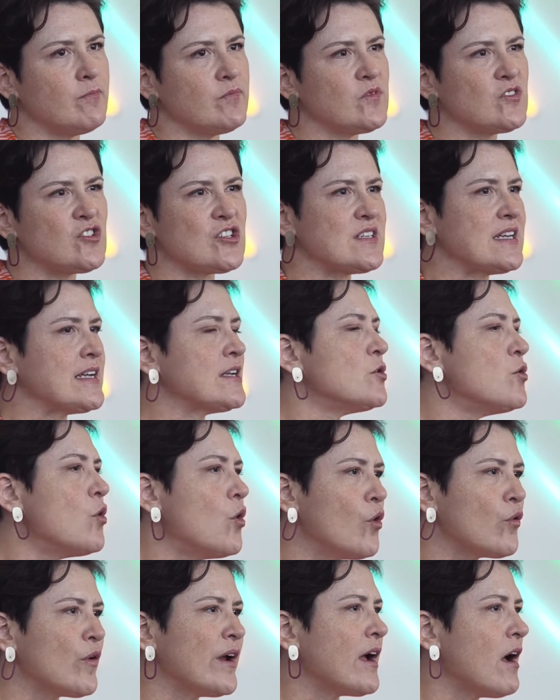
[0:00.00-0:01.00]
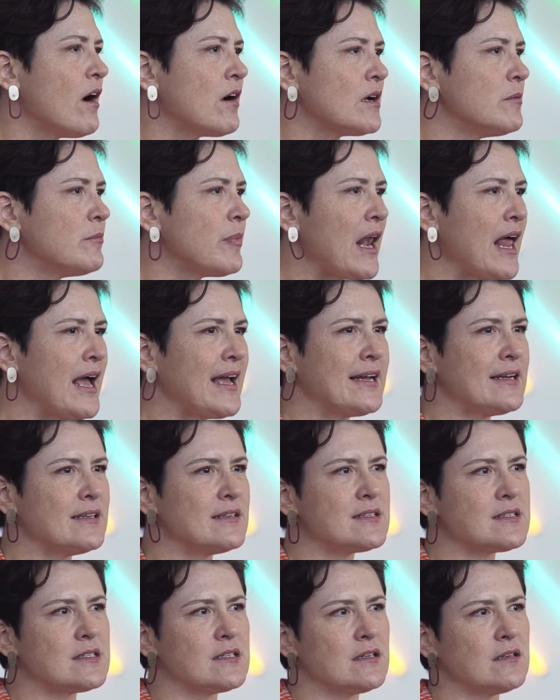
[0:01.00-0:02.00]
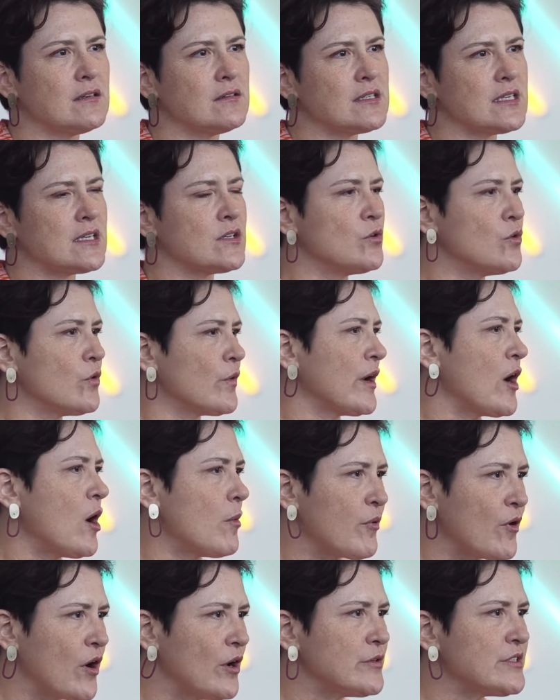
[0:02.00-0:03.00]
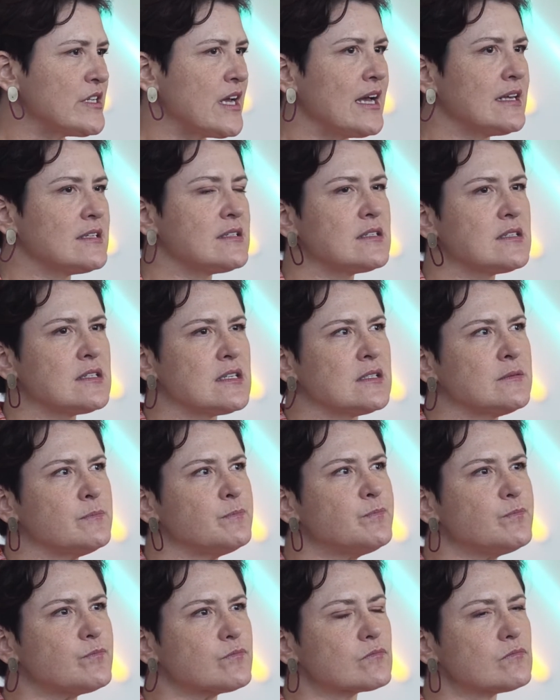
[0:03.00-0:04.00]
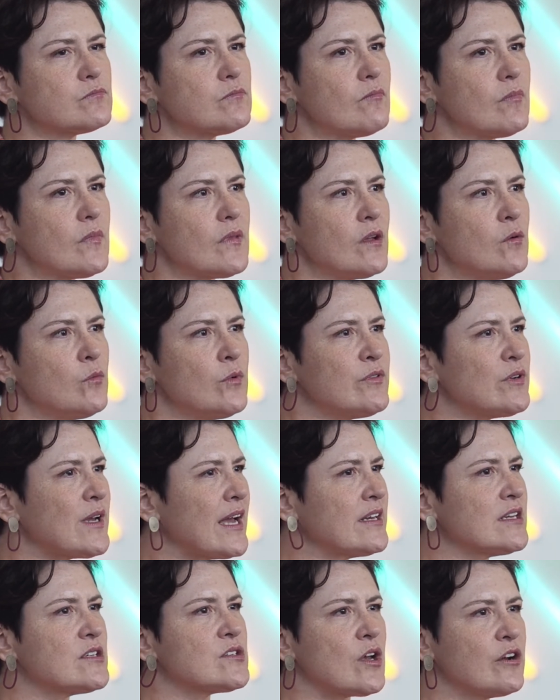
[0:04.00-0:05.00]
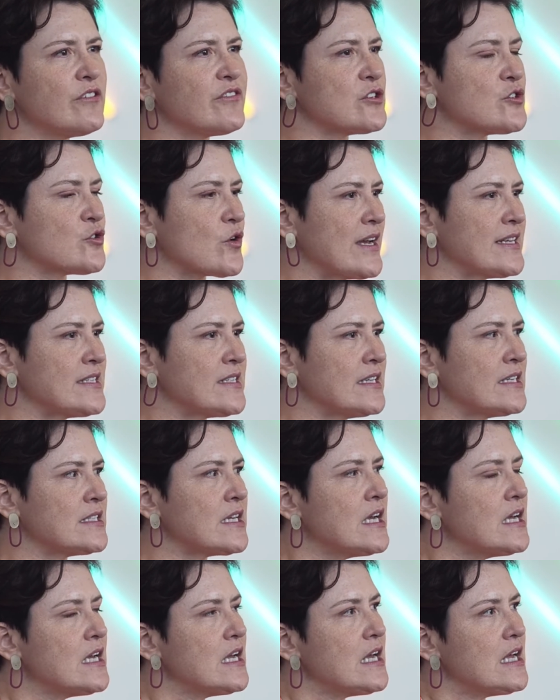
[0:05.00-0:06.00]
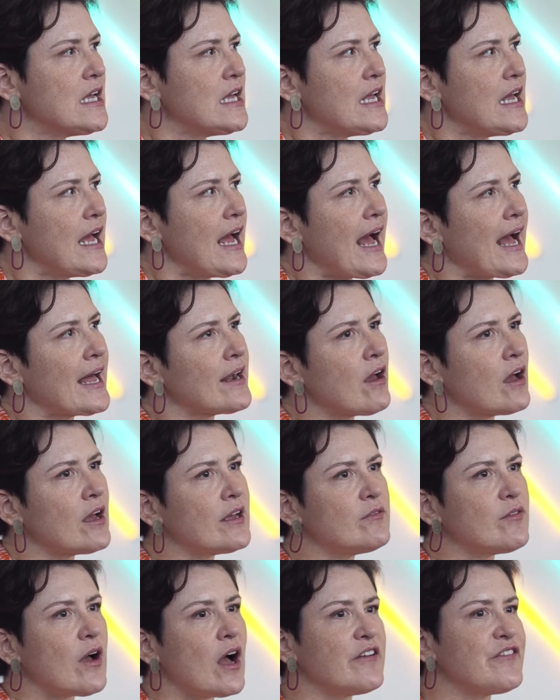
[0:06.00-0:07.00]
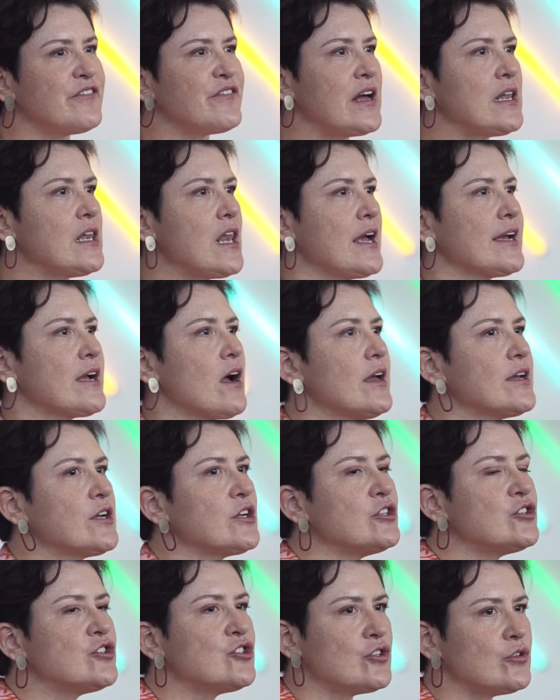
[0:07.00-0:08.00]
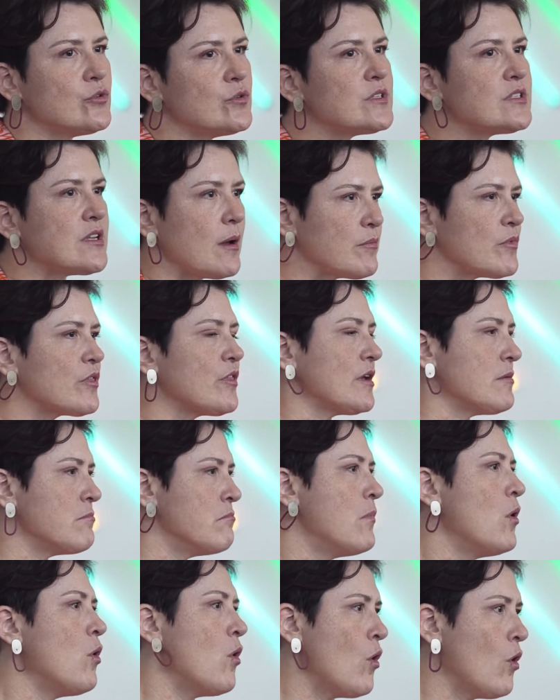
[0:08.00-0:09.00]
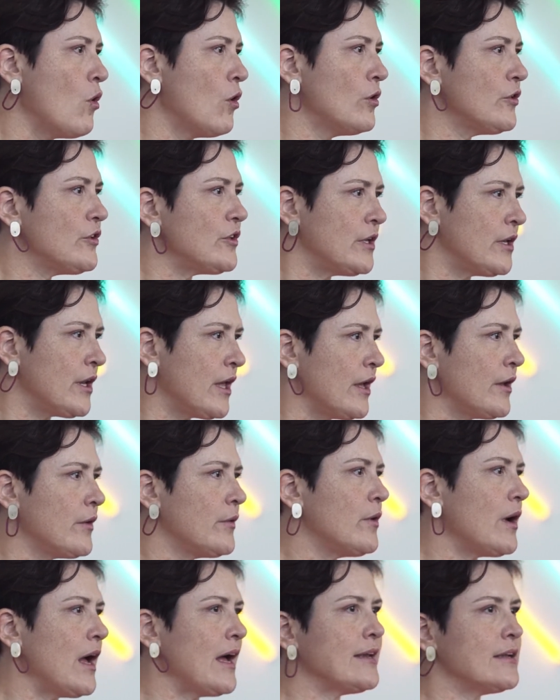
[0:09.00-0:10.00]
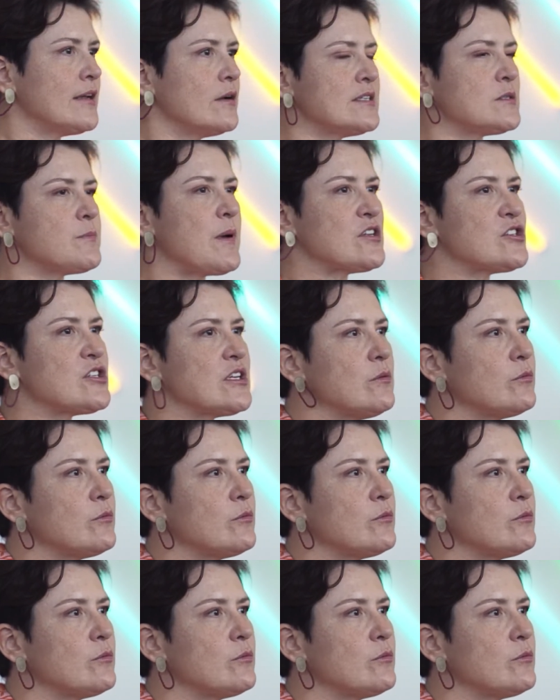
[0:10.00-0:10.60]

just ignoring our complaints and ignoring our protests, and we were getting so frustrated. And I felt like I could do something more, and especially